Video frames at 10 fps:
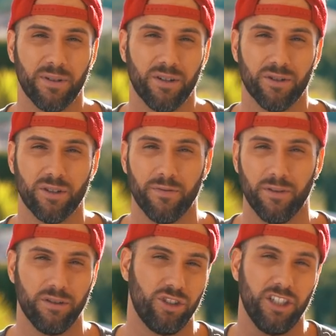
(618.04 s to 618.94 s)
because of
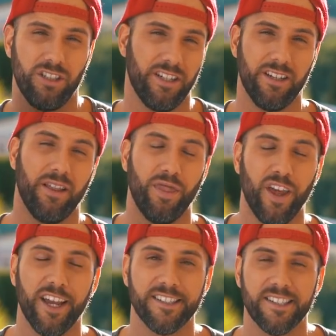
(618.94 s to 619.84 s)
logistical
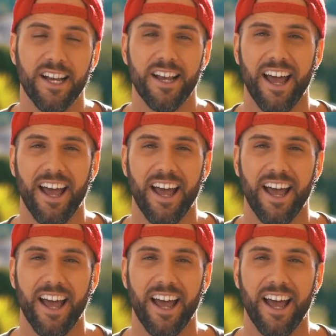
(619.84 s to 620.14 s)
things